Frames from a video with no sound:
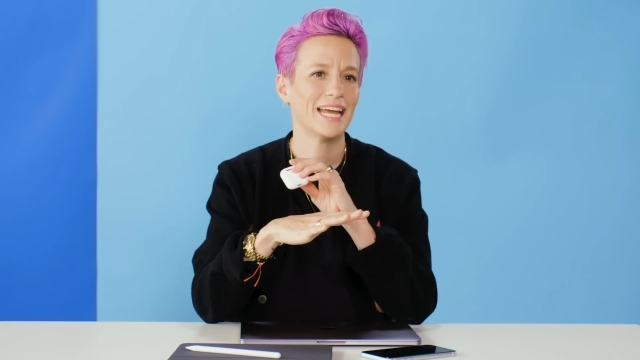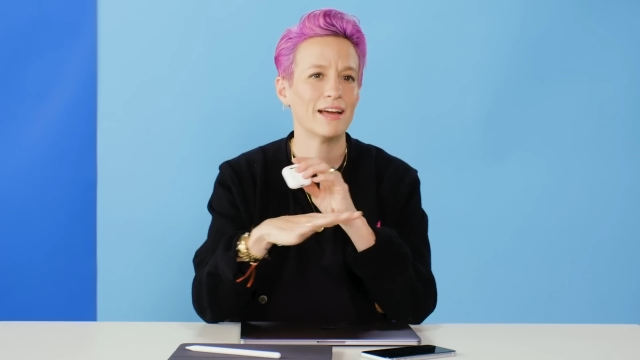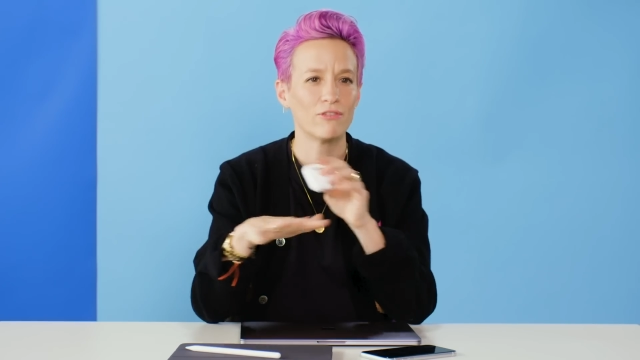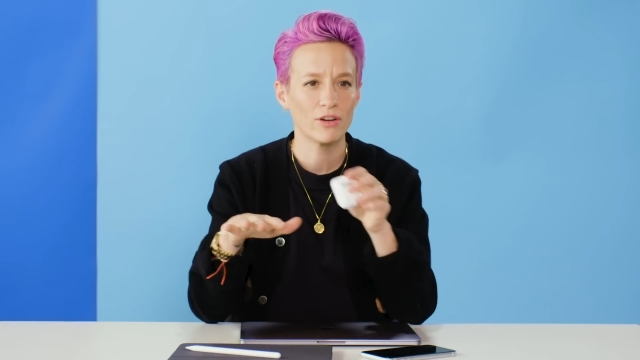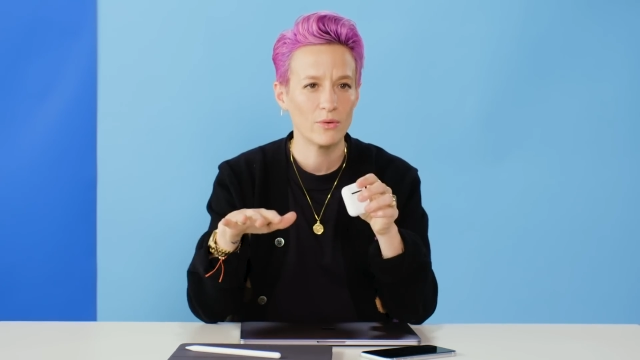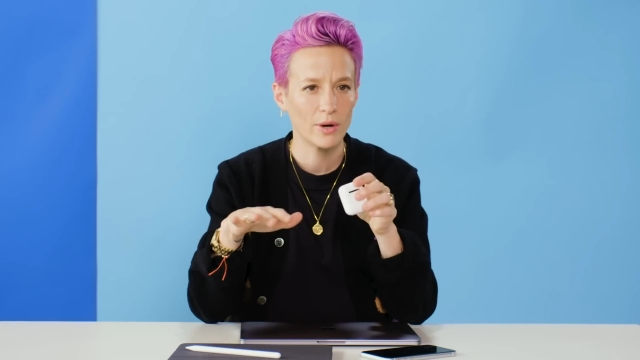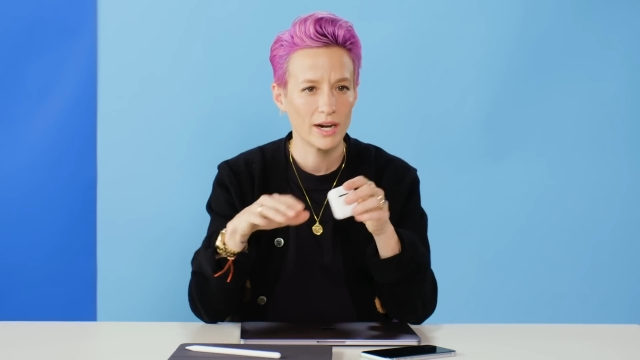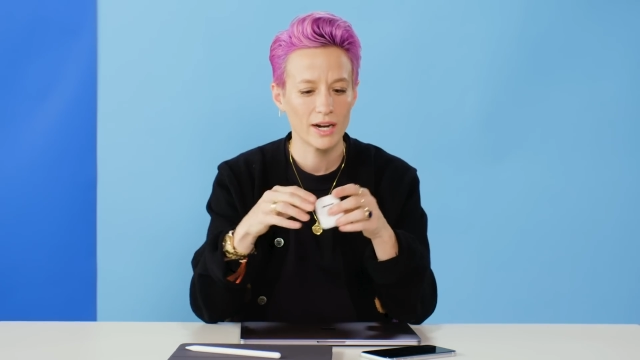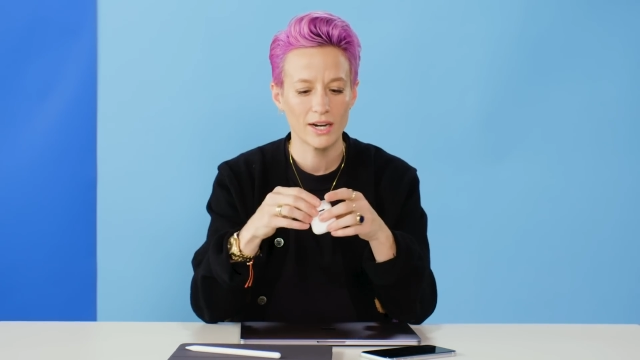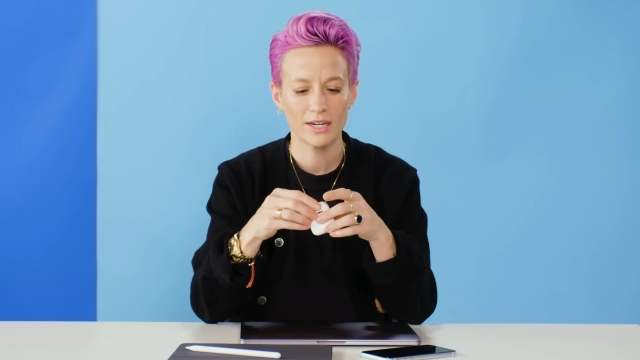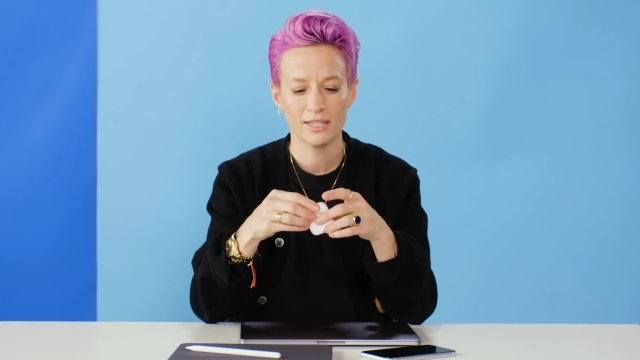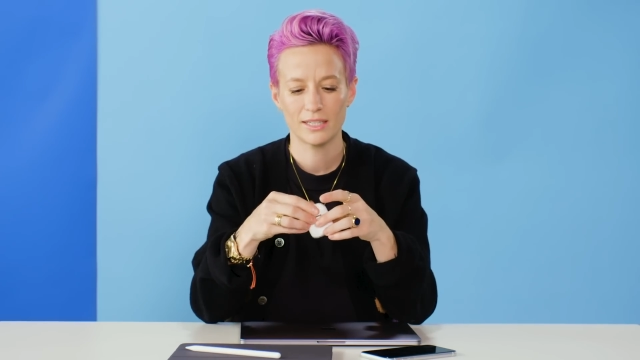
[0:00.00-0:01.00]

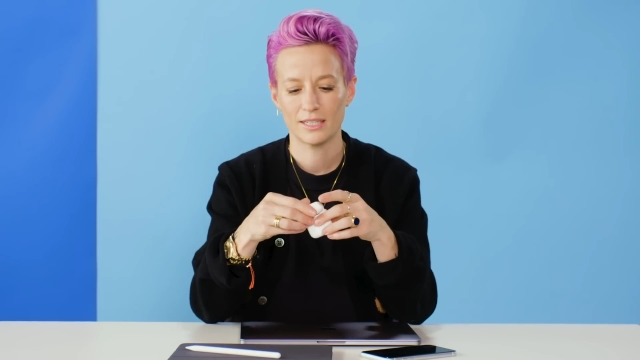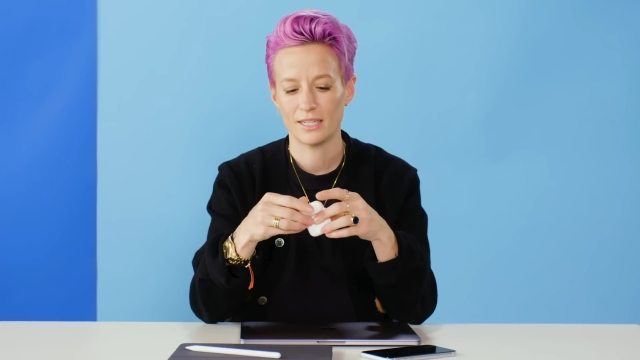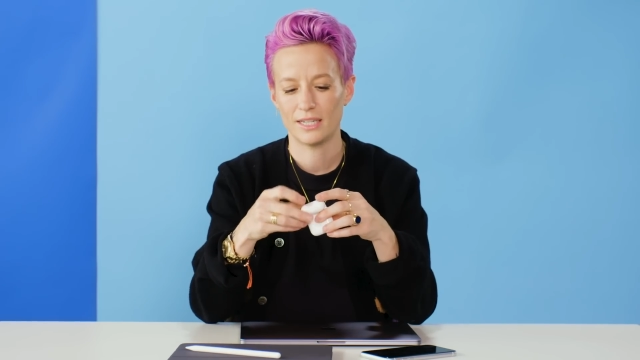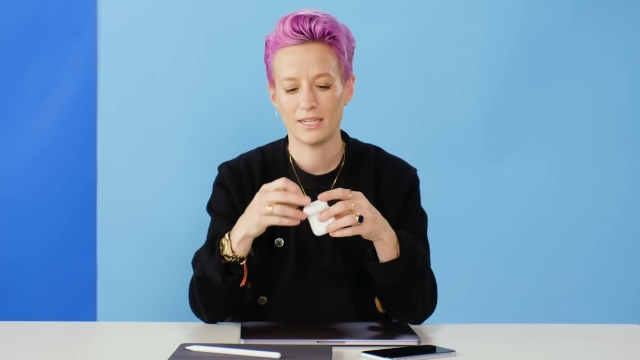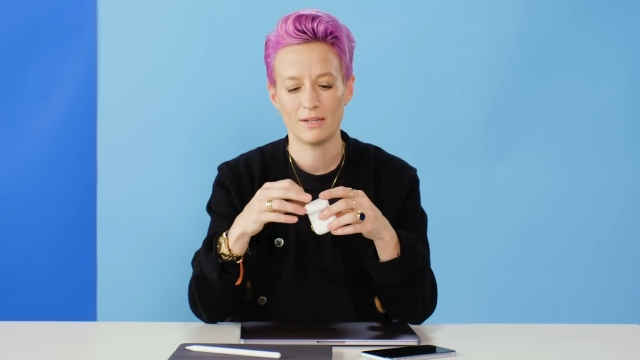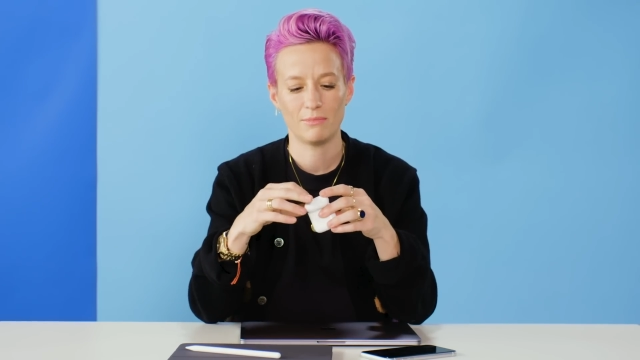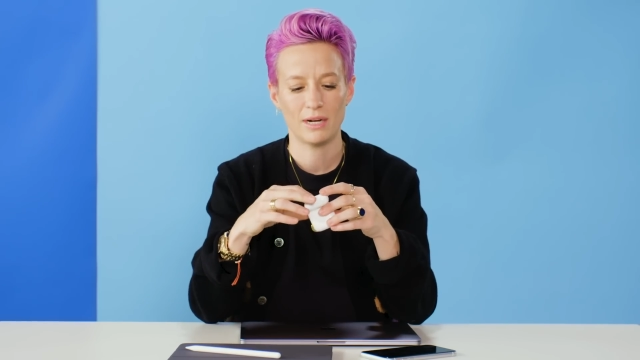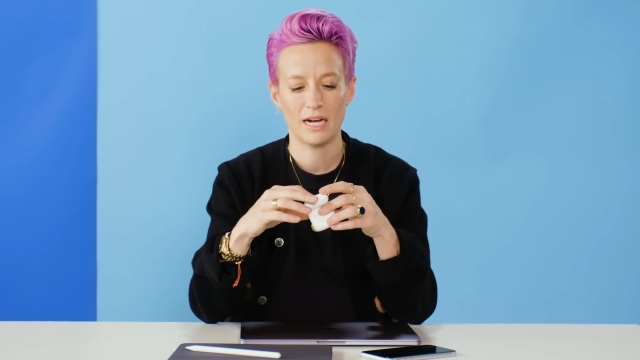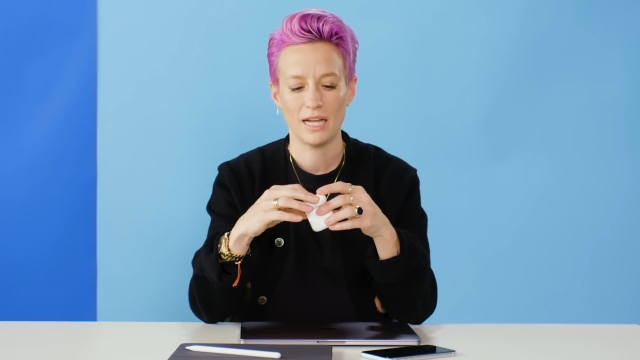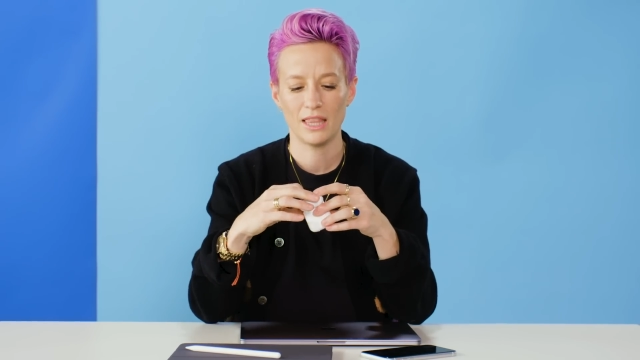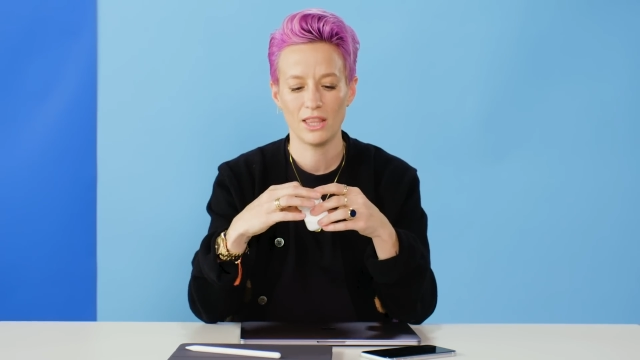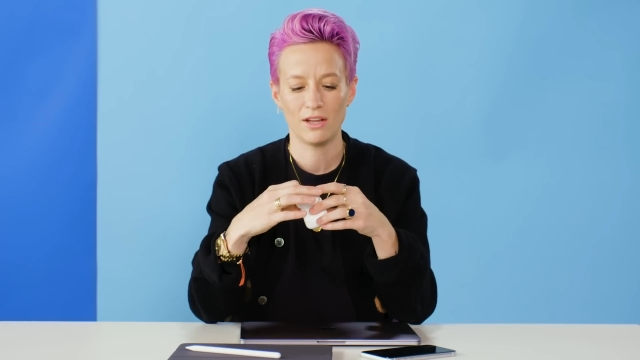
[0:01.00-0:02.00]
everywhere. Um,
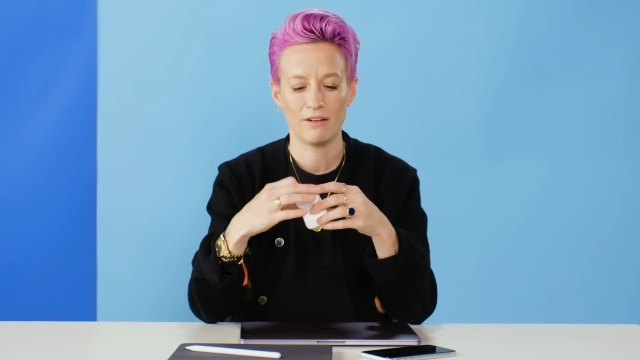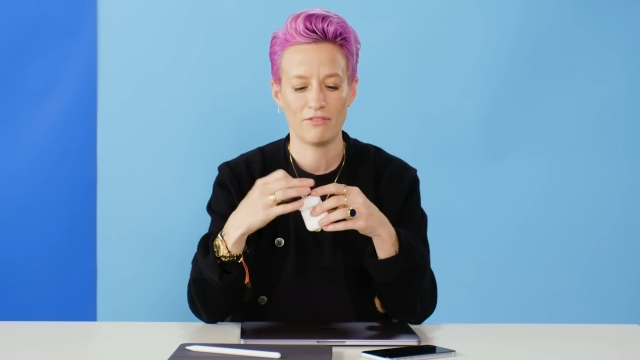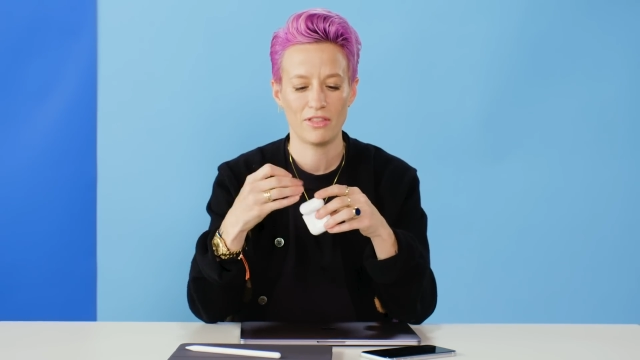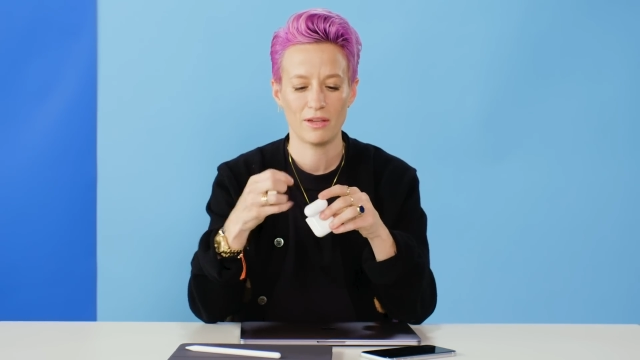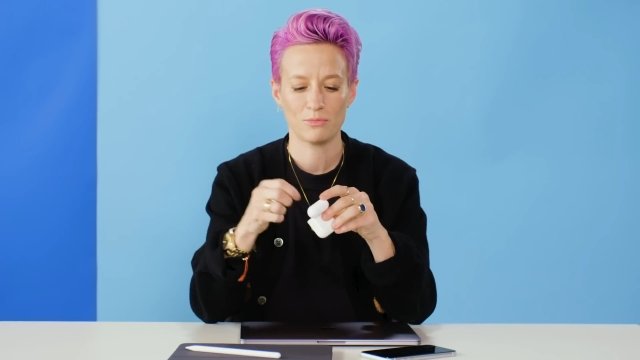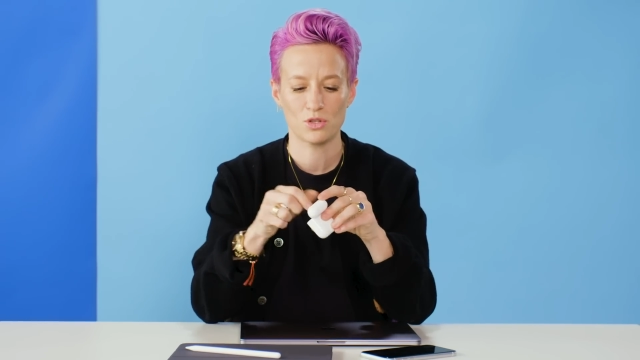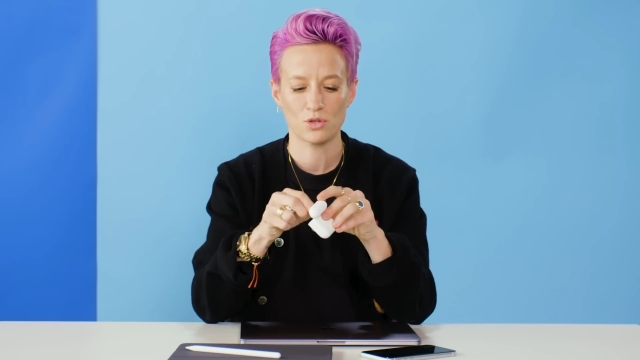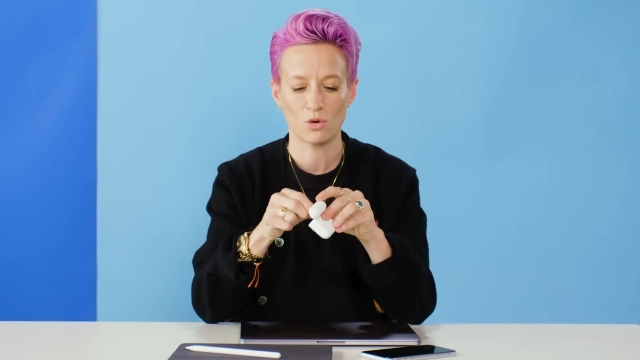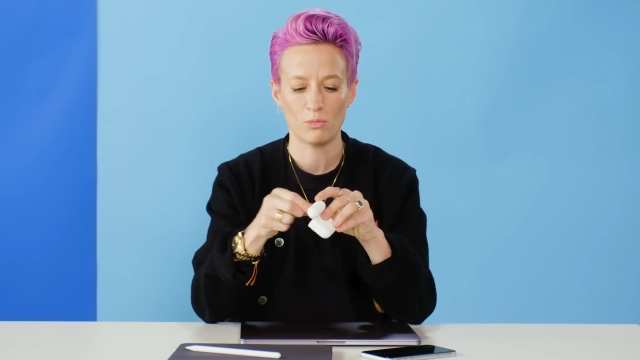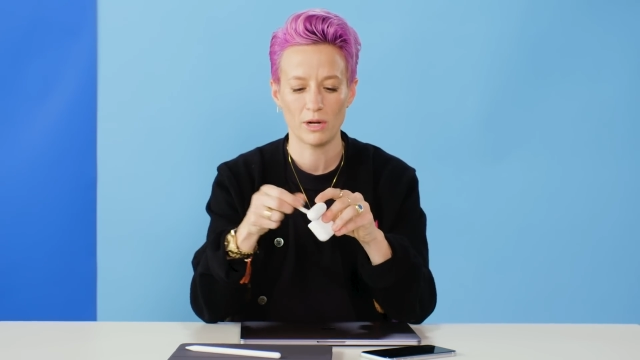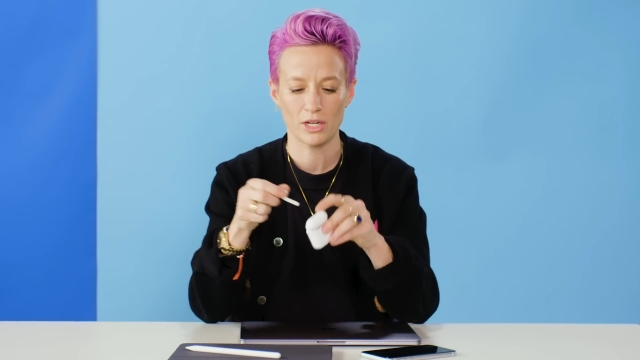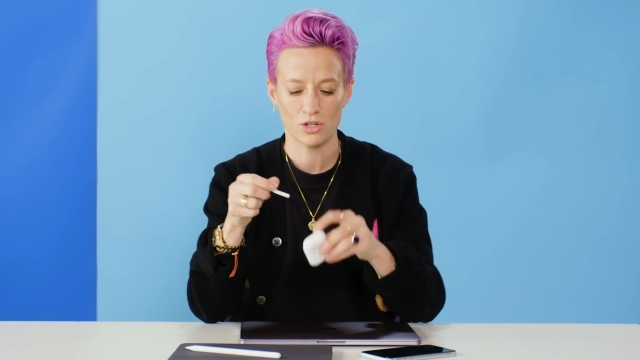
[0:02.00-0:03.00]
I love them
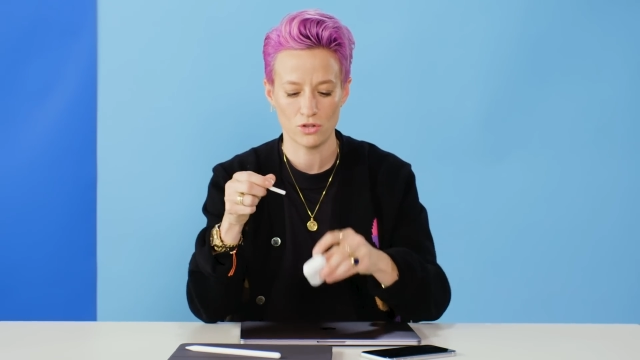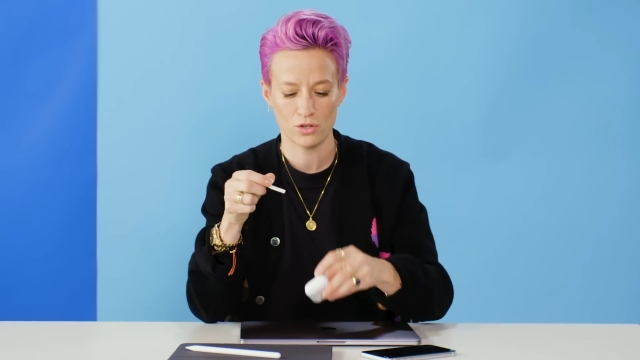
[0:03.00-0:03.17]
so much.